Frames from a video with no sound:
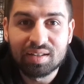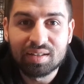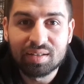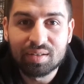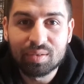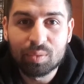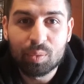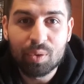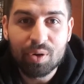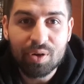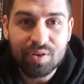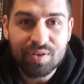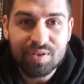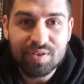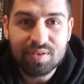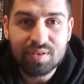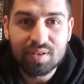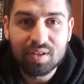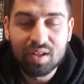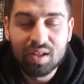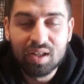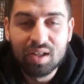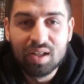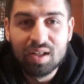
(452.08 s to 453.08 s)

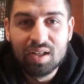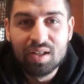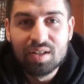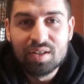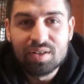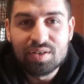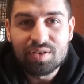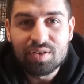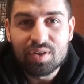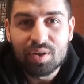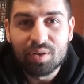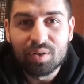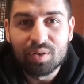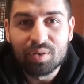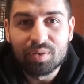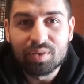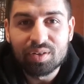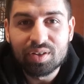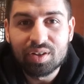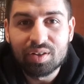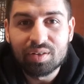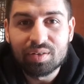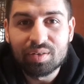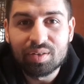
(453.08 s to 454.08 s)
worse. So,
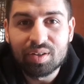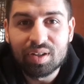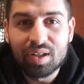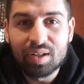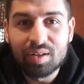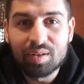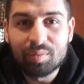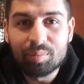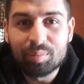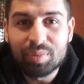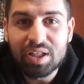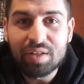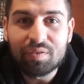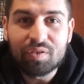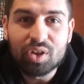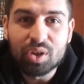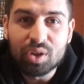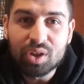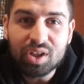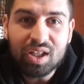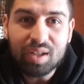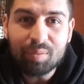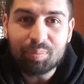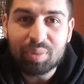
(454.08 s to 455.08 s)
but if you
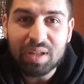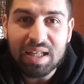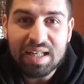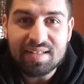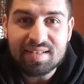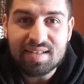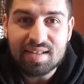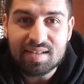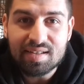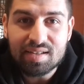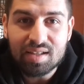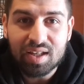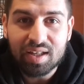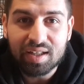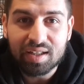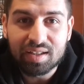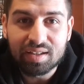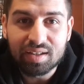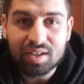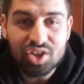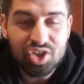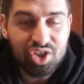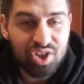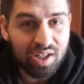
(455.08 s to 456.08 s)
look at places
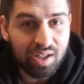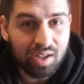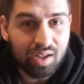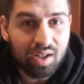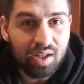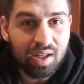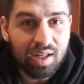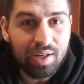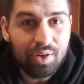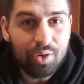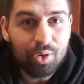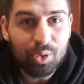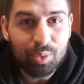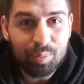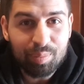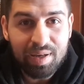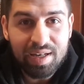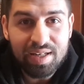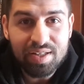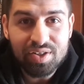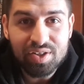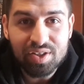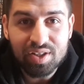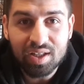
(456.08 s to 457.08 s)
like Shanghai or
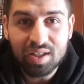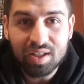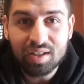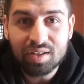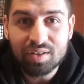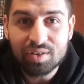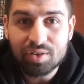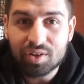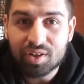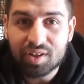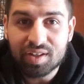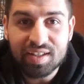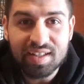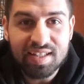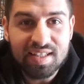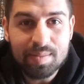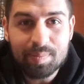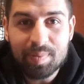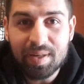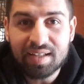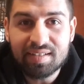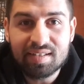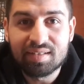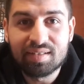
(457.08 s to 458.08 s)
Beijing, you can
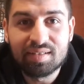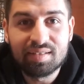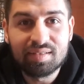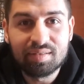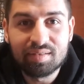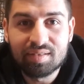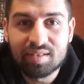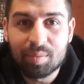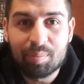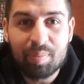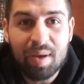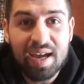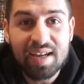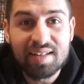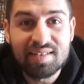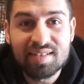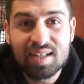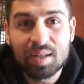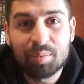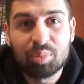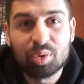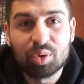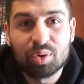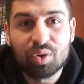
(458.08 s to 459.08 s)
expect to pay
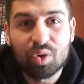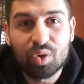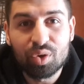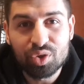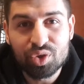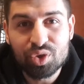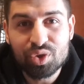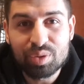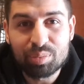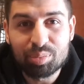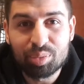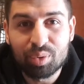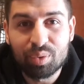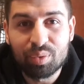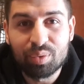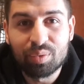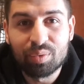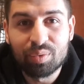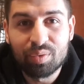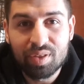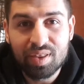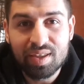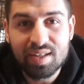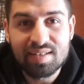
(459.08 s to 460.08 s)
double or triple
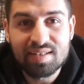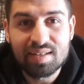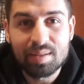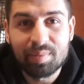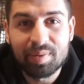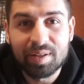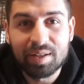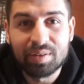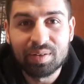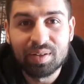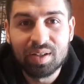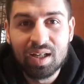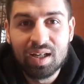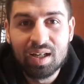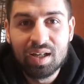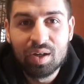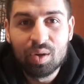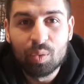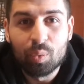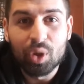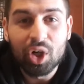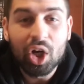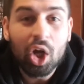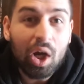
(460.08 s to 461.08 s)
this amount.
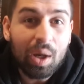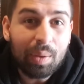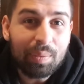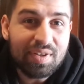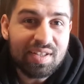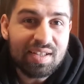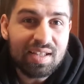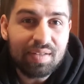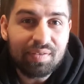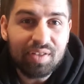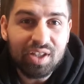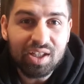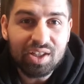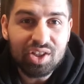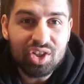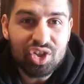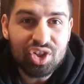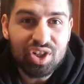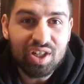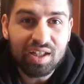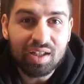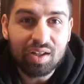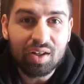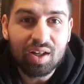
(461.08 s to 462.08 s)
When I was living in
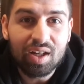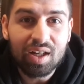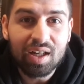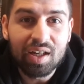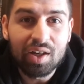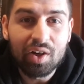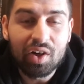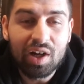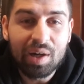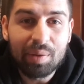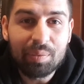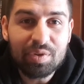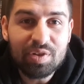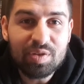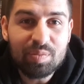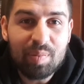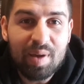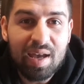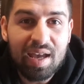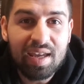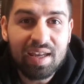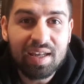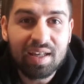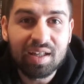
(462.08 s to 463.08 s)
Shanghai, I was
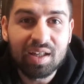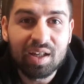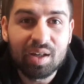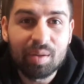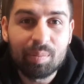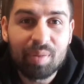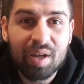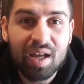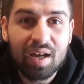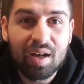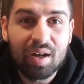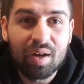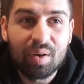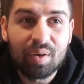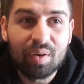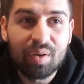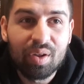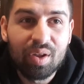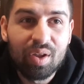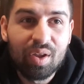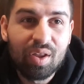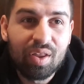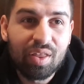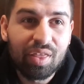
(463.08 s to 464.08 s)
paying
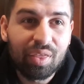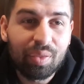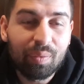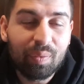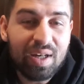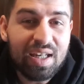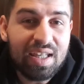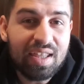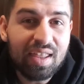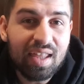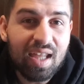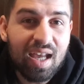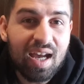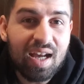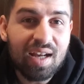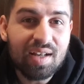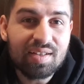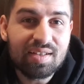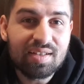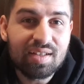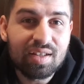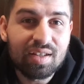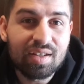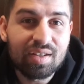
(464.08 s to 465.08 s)
about
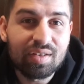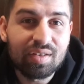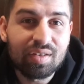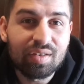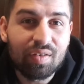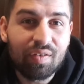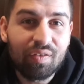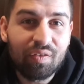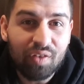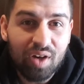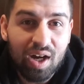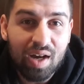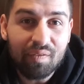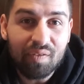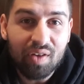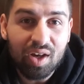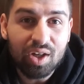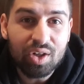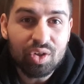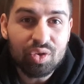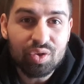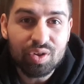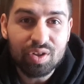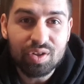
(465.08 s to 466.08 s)

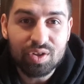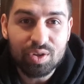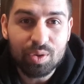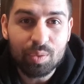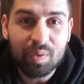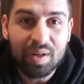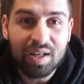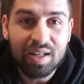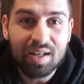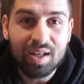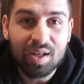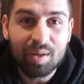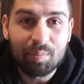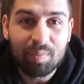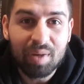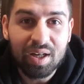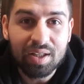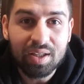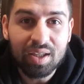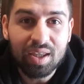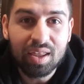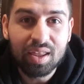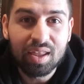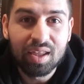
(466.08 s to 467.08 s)
3,500 yuan a
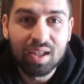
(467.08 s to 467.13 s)
month,